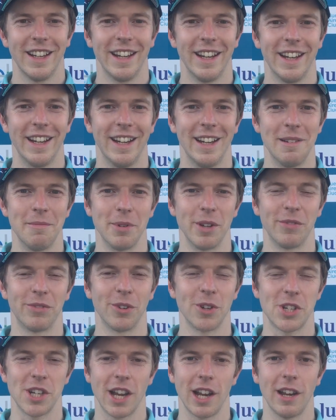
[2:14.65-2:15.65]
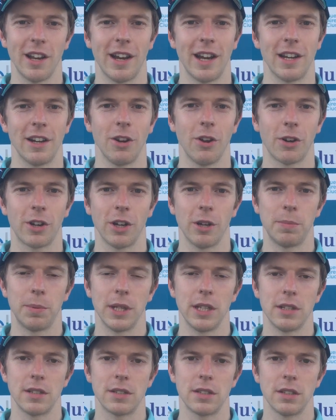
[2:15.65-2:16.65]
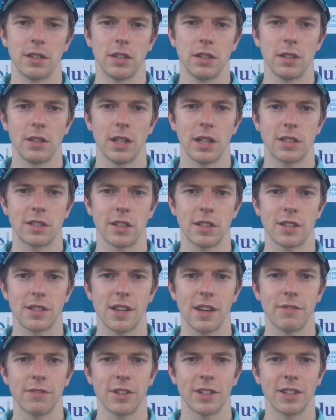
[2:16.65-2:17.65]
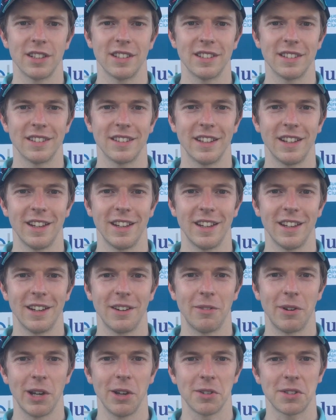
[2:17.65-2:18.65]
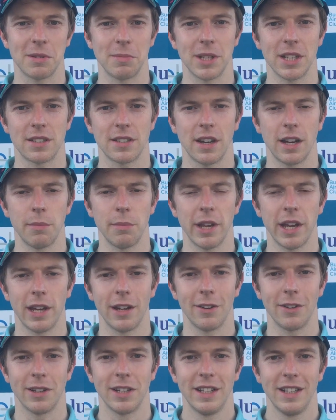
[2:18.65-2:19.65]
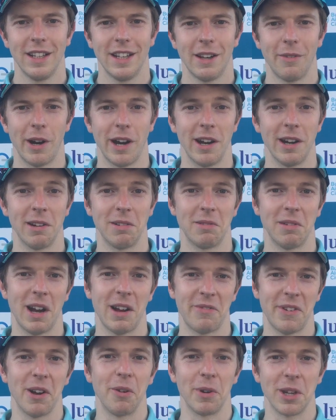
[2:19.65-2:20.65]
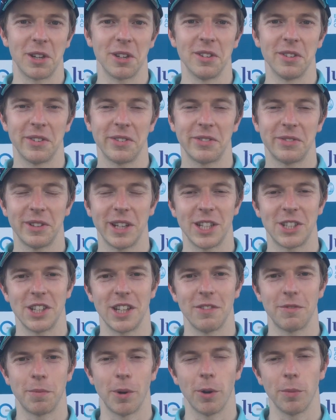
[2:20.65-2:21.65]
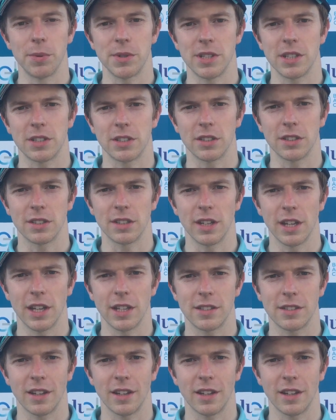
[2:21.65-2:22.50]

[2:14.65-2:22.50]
But unfortunately, I had a lock up into turn 7, and we lost a bit of time there, where I felt we could have achieved pole position today.